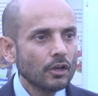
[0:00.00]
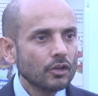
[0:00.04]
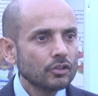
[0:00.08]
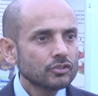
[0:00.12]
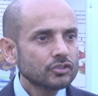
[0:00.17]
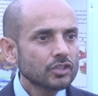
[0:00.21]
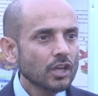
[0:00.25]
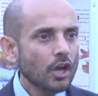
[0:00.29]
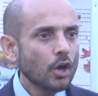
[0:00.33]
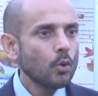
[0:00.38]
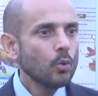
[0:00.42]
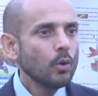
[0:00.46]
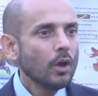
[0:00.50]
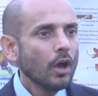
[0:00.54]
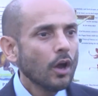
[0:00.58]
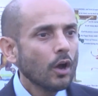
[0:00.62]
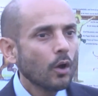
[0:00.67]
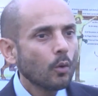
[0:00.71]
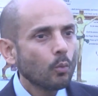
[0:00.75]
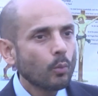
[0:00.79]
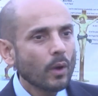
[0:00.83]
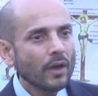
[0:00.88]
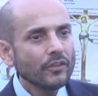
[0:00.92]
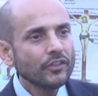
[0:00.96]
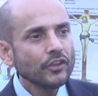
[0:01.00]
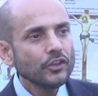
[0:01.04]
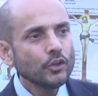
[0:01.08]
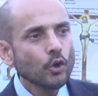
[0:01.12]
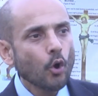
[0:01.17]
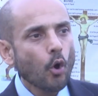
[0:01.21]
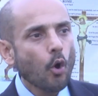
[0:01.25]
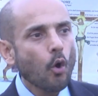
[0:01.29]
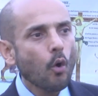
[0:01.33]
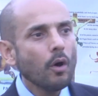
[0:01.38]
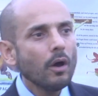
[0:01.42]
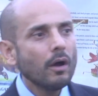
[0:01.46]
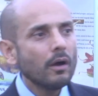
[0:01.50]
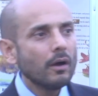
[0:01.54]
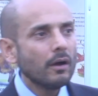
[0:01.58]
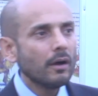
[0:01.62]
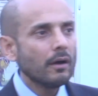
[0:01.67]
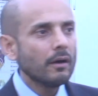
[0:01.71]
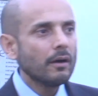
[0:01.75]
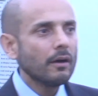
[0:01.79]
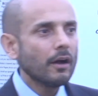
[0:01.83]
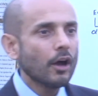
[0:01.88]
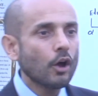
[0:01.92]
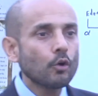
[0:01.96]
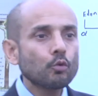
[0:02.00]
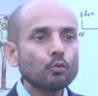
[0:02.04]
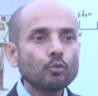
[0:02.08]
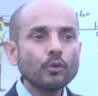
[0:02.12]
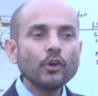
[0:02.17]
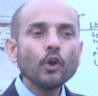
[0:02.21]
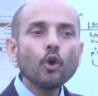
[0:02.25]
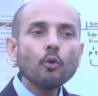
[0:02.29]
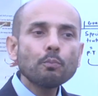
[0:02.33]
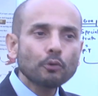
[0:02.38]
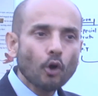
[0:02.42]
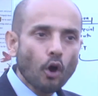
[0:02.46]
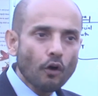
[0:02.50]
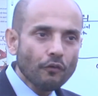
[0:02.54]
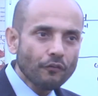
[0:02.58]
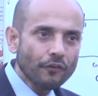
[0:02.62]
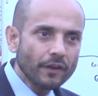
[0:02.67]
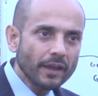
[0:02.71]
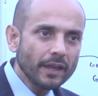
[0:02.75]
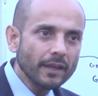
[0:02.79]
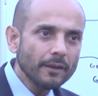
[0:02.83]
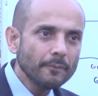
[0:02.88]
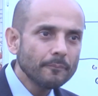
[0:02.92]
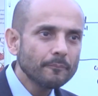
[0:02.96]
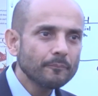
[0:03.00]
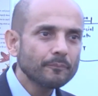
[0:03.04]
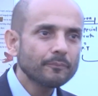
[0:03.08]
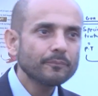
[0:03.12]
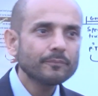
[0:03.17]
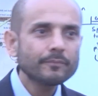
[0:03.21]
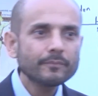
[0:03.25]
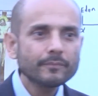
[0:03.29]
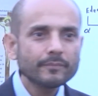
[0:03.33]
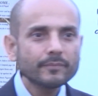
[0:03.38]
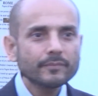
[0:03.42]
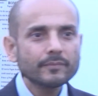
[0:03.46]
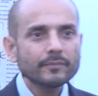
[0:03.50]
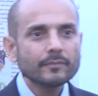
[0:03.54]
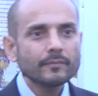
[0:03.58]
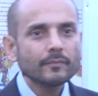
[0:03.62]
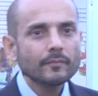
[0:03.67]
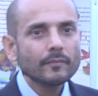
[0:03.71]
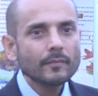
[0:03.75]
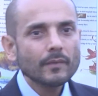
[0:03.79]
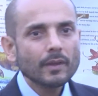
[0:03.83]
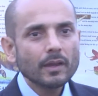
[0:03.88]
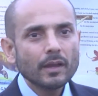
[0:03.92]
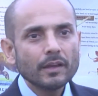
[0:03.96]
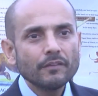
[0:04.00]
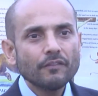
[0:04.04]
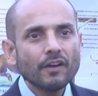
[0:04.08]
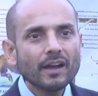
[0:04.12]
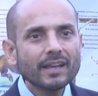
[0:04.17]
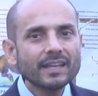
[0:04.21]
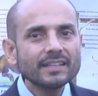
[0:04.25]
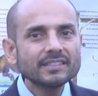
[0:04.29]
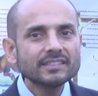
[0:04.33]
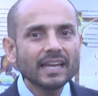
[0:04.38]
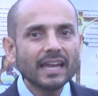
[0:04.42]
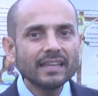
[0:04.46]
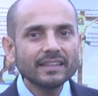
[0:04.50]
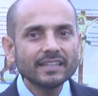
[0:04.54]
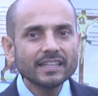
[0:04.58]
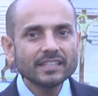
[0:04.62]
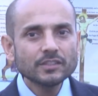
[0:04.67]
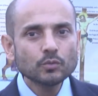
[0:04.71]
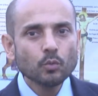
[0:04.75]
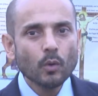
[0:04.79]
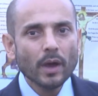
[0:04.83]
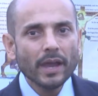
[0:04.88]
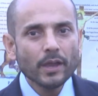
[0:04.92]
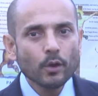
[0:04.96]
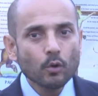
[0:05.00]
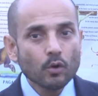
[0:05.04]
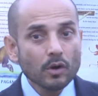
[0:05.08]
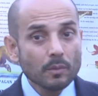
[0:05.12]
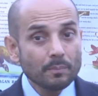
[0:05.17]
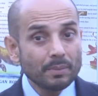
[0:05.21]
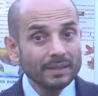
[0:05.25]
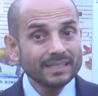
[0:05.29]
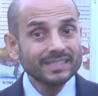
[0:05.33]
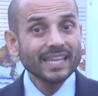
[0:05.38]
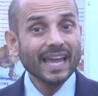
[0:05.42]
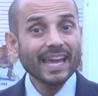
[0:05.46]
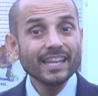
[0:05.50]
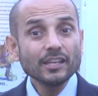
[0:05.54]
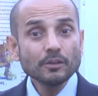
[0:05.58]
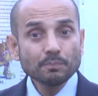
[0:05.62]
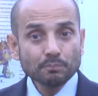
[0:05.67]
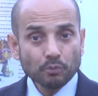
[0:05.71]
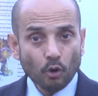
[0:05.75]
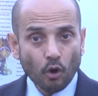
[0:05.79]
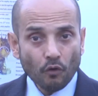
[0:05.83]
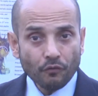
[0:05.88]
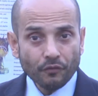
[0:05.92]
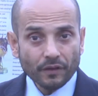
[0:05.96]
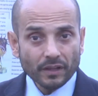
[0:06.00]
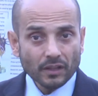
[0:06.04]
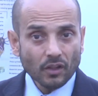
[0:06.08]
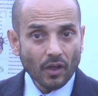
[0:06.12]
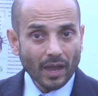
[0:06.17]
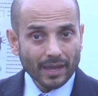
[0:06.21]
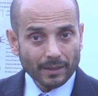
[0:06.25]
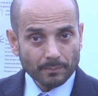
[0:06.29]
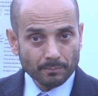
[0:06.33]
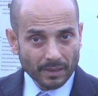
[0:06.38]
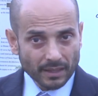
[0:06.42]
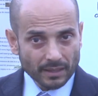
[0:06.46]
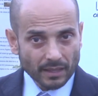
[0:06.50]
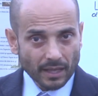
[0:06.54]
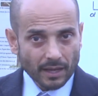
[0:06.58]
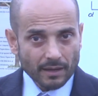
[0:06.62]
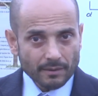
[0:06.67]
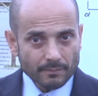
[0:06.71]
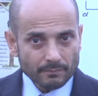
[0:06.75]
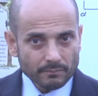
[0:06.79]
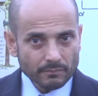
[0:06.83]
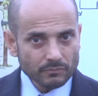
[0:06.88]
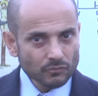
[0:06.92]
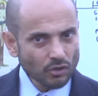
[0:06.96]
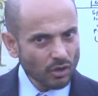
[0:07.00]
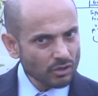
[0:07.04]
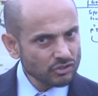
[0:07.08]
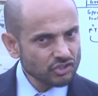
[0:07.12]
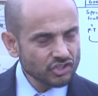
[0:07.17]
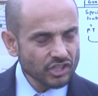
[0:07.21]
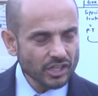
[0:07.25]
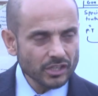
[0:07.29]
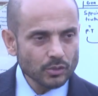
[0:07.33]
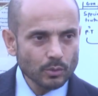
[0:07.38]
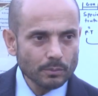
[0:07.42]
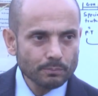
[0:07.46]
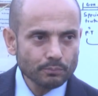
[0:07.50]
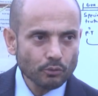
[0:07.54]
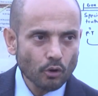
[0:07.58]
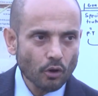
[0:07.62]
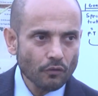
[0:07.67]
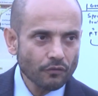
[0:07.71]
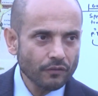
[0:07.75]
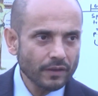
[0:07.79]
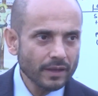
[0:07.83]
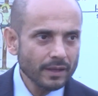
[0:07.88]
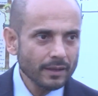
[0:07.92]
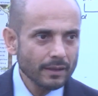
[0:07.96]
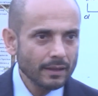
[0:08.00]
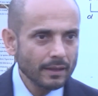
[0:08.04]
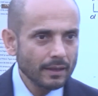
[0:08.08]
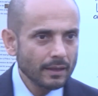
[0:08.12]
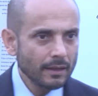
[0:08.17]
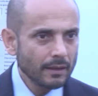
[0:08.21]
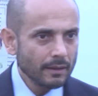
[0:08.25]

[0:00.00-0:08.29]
So whether you're a real prophet if I can say it this way, or a pretend prophet like Miller, not a genuine prophet,